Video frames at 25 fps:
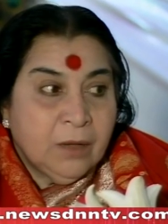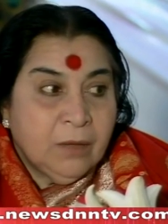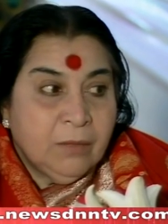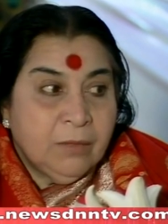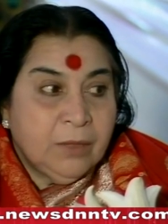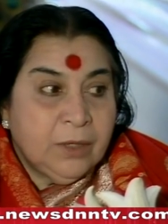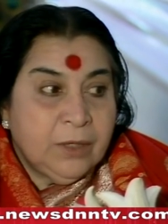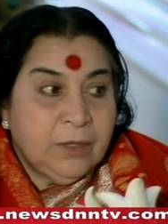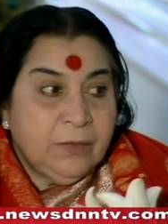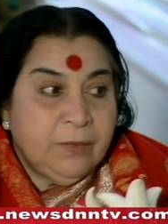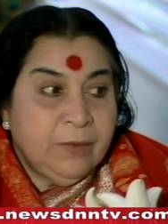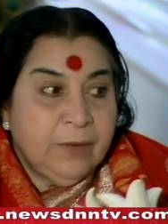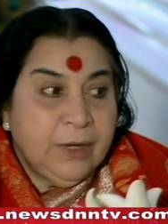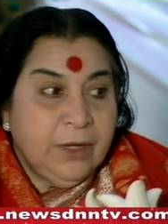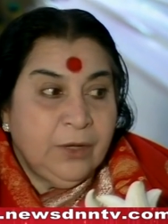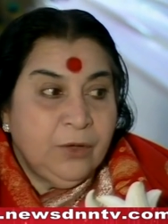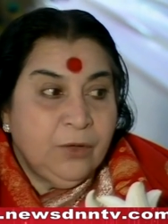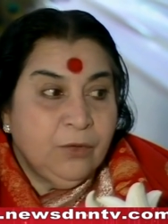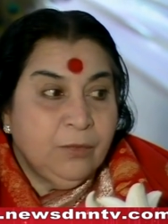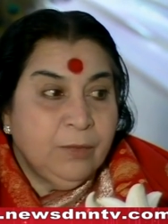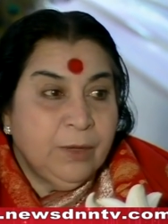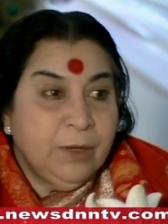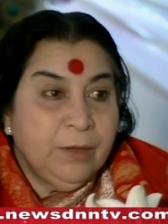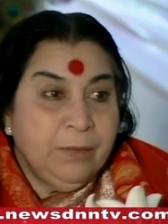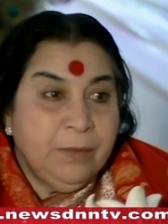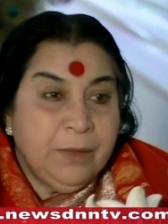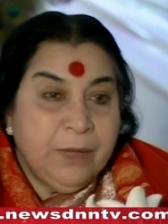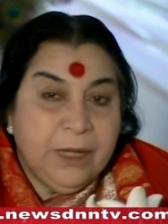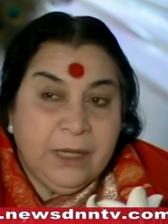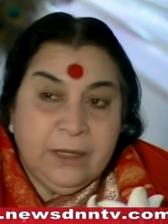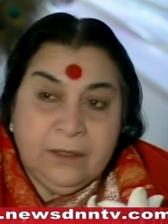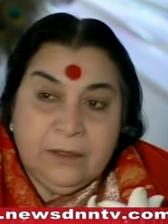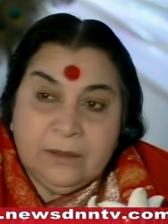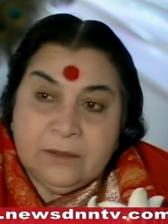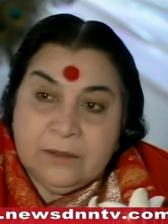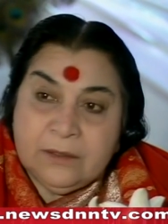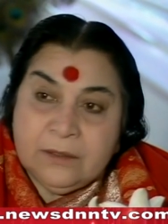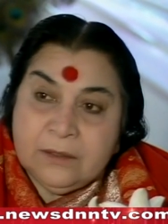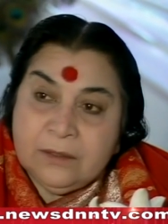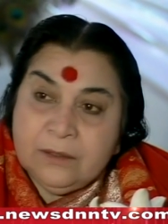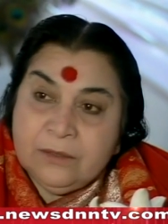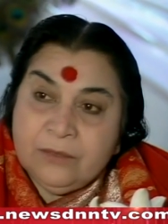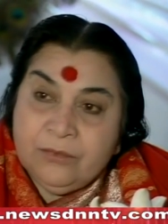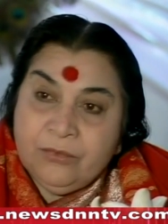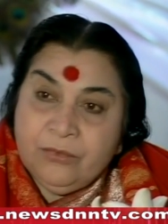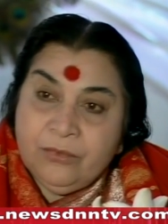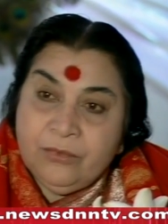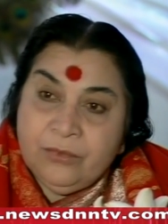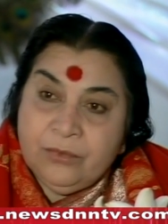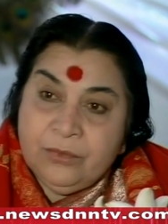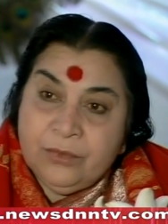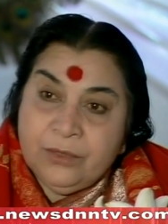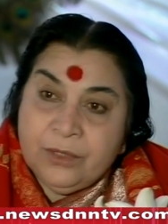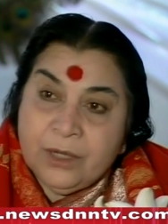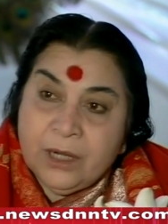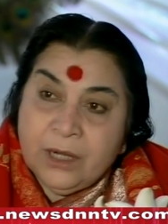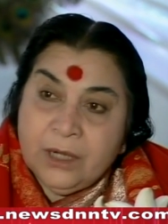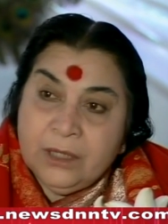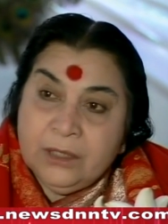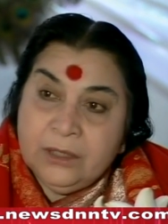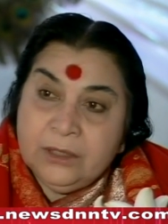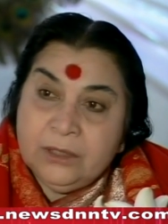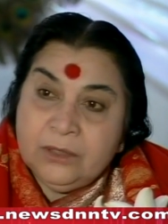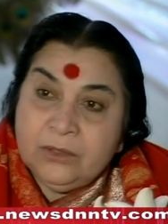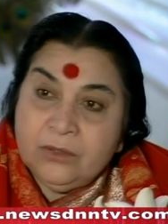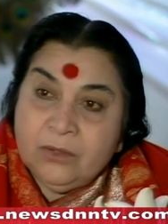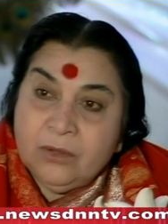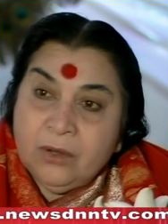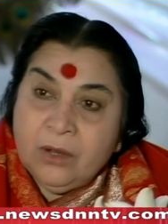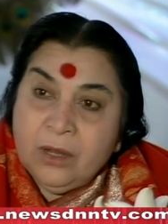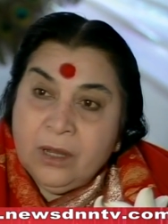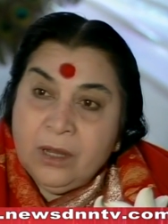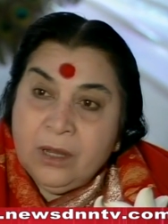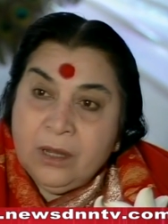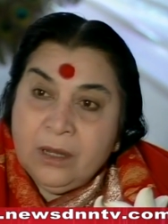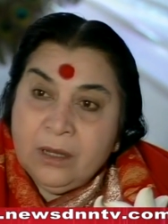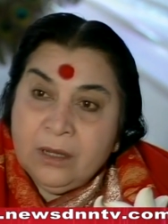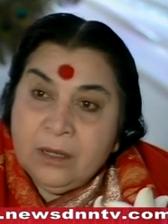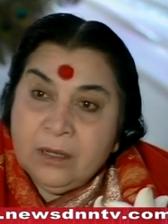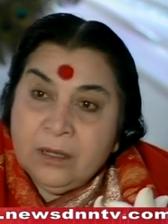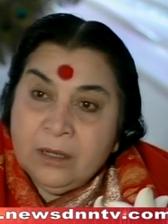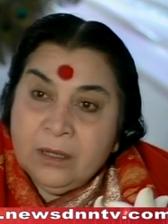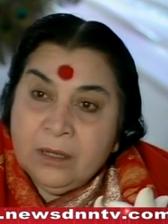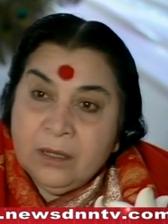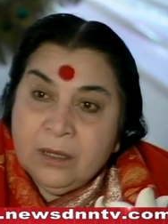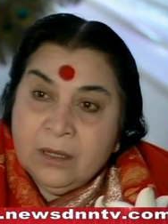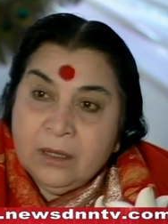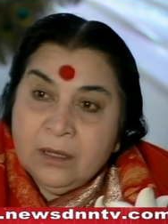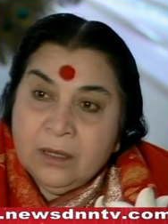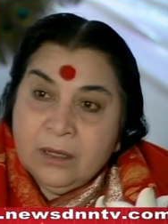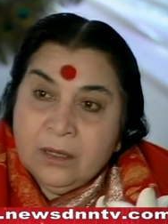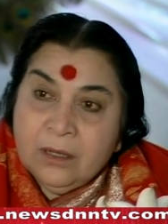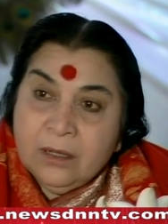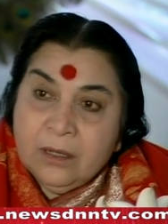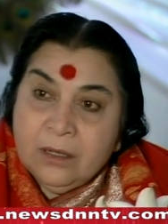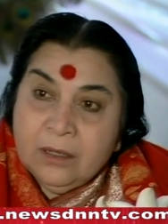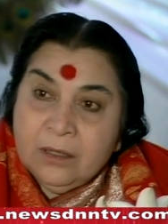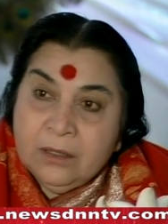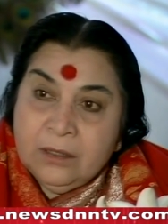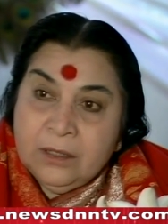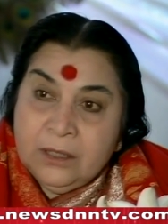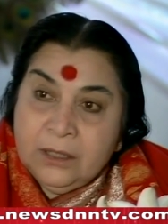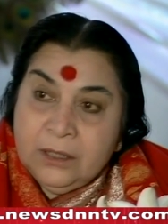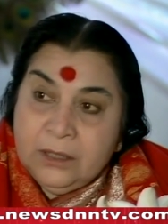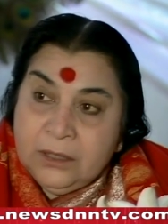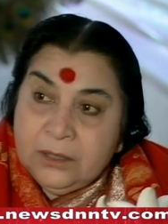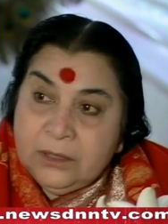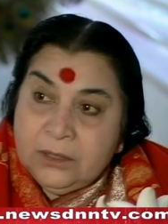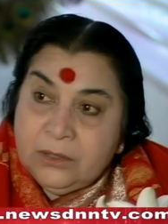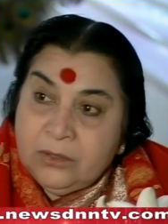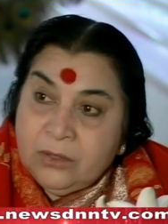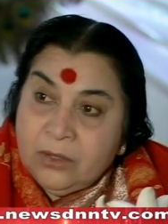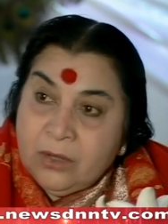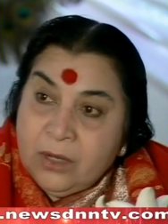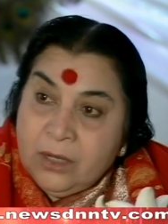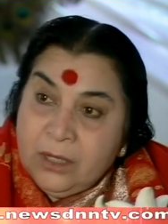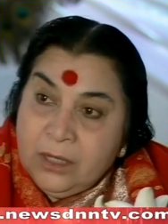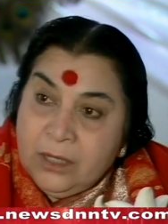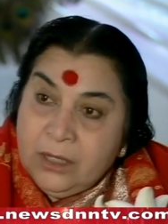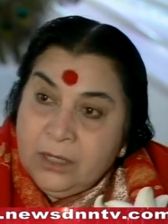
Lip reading: But when human beings start destroying, they destroy